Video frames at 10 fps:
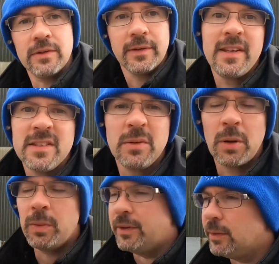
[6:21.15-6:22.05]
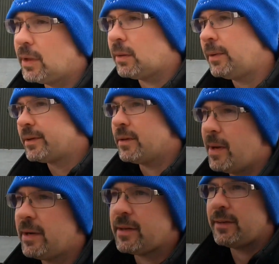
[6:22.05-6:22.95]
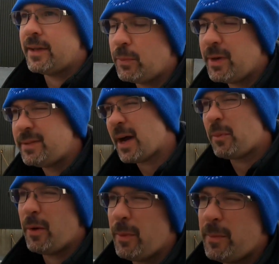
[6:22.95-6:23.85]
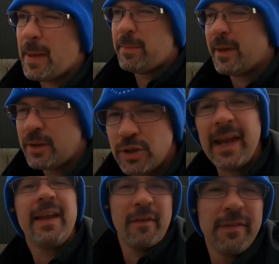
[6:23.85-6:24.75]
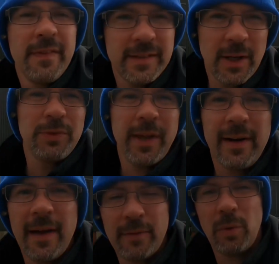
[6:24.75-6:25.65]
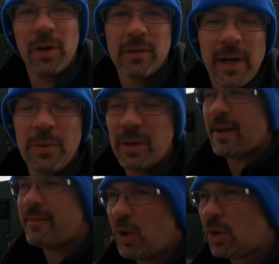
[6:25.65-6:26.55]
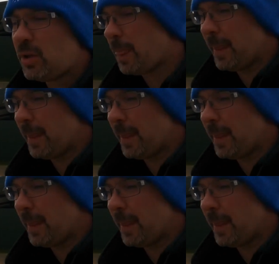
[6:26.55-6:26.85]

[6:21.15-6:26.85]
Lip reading: So that's just what we'll do now here at the minute, and then that way we'll be able to check everything that's out there and have a walk around and have a look